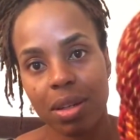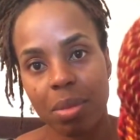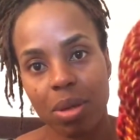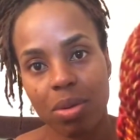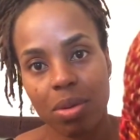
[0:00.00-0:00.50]
I
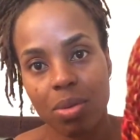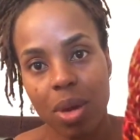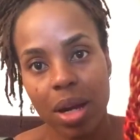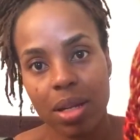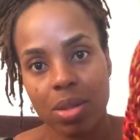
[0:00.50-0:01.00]
mean,
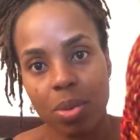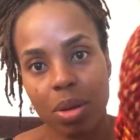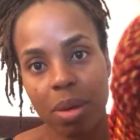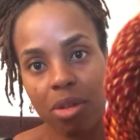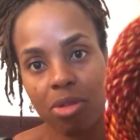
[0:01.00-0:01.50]
red is one
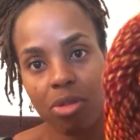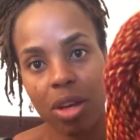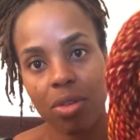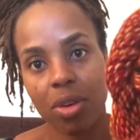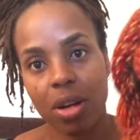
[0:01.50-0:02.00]
of my
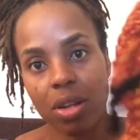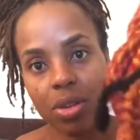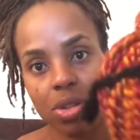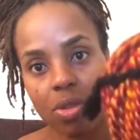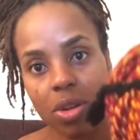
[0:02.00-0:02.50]
favorite
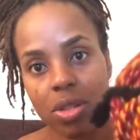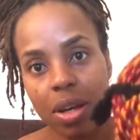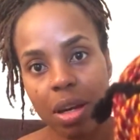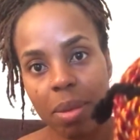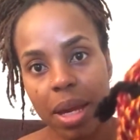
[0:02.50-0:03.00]
colors of all
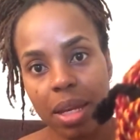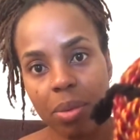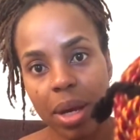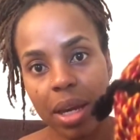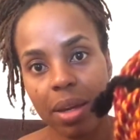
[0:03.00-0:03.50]
time
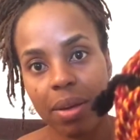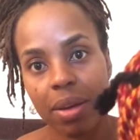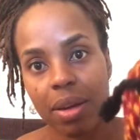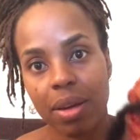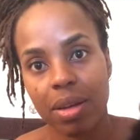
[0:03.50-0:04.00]
anyway.
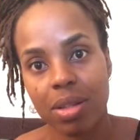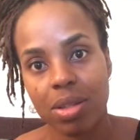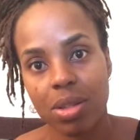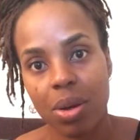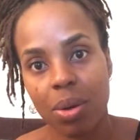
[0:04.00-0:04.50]

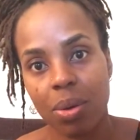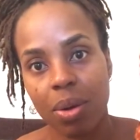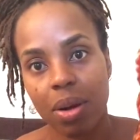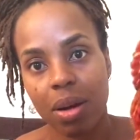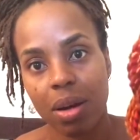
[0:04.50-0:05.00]
So
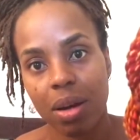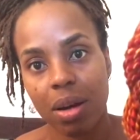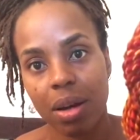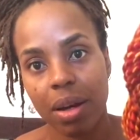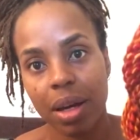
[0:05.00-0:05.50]

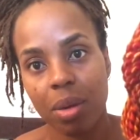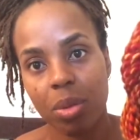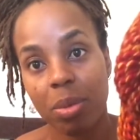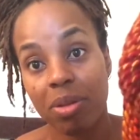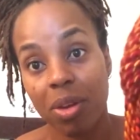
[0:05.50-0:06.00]
I
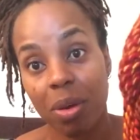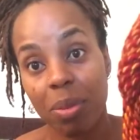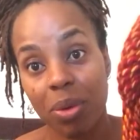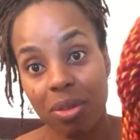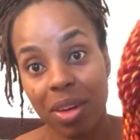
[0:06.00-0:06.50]
will be very
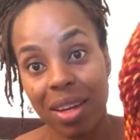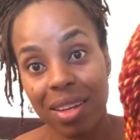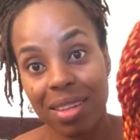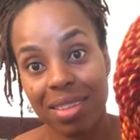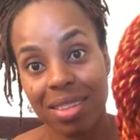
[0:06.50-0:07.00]

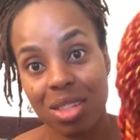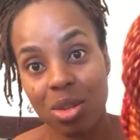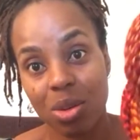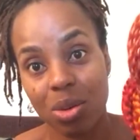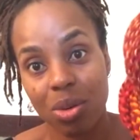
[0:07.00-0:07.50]
motivated
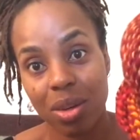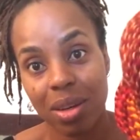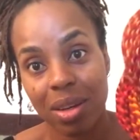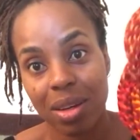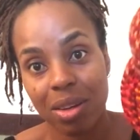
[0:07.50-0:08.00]
to
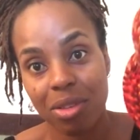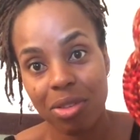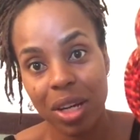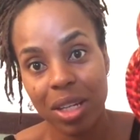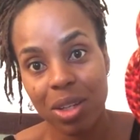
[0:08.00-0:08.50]

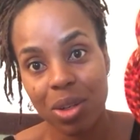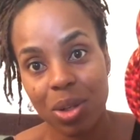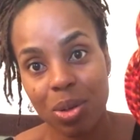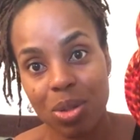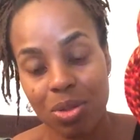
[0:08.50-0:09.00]
find a good
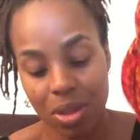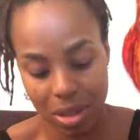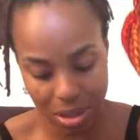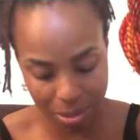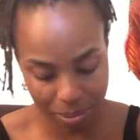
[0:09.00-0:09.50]
use for
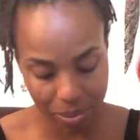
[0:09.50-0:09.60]
this.